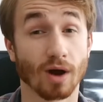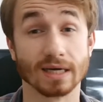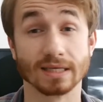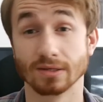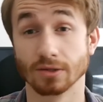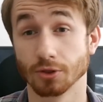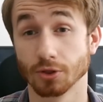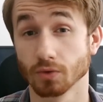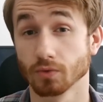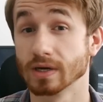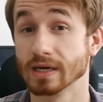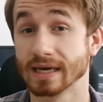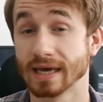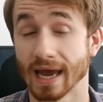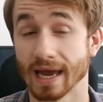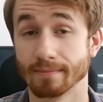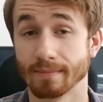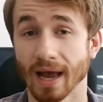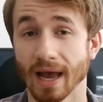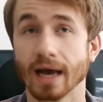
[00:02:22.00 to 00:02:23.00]
Ryzen 3
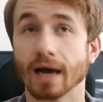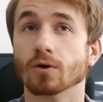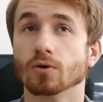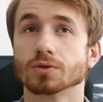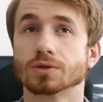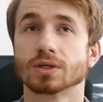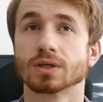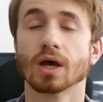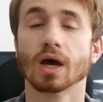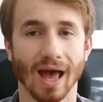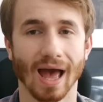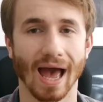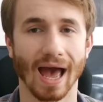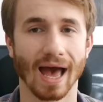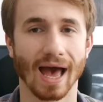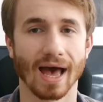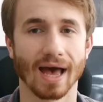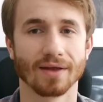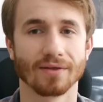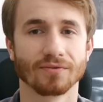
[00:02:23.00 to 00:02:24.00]
came out,
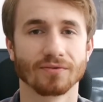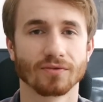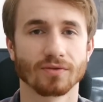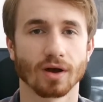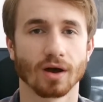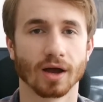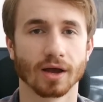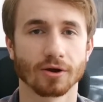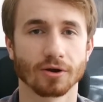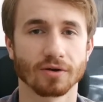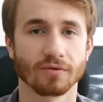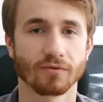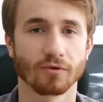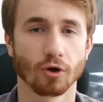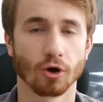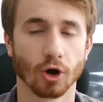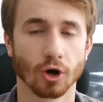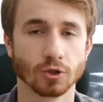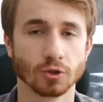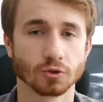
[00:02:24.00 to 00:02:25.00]
and I got it
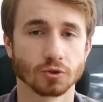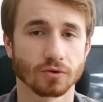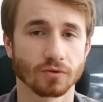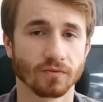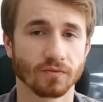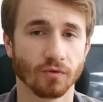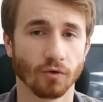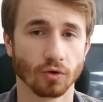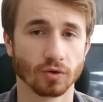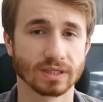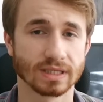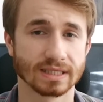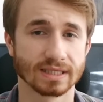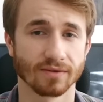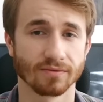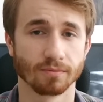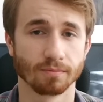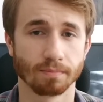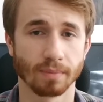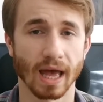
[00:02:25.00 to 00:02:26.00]
for
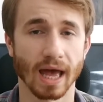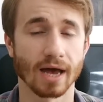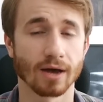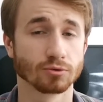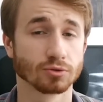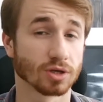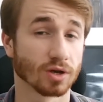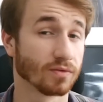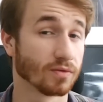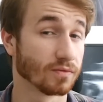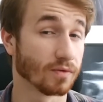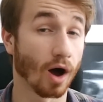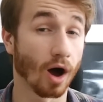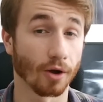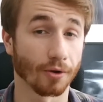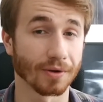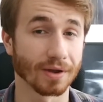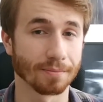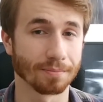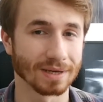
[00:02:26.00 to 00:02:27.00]
£147 off of
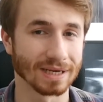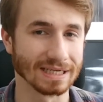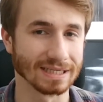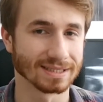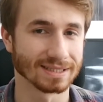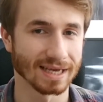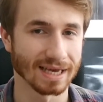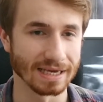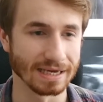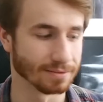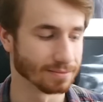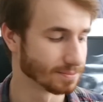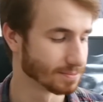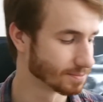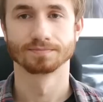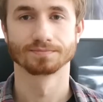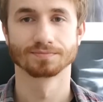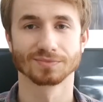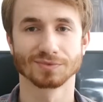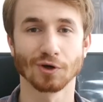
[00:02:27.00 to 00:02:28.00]
Aria PC.
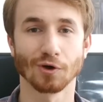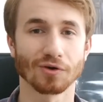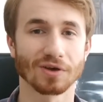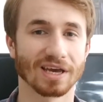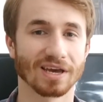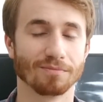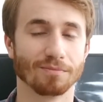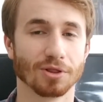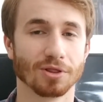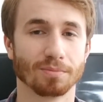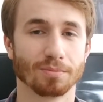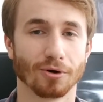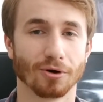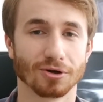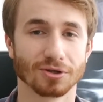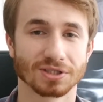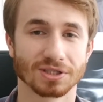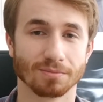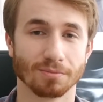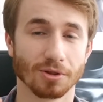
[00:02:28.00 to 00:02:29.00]
Talking of
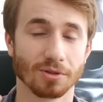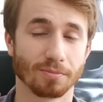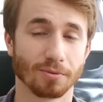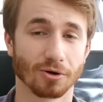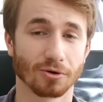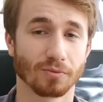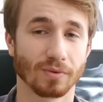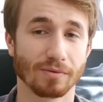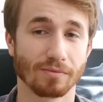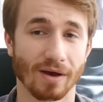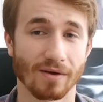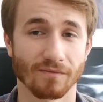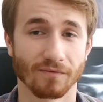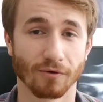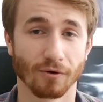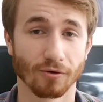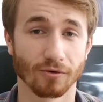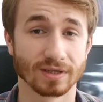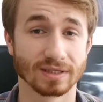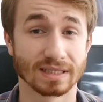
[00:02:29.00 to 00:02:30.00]
motherboards, the motherboard we went
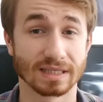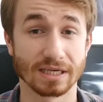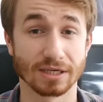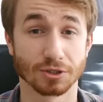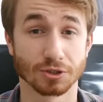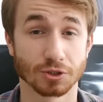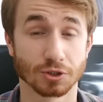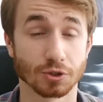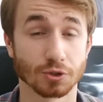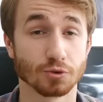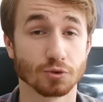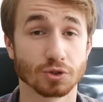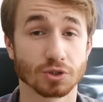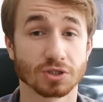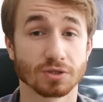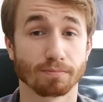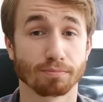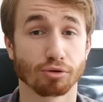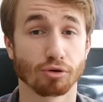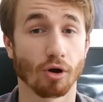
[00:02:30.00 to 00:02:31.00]
for is the ASUS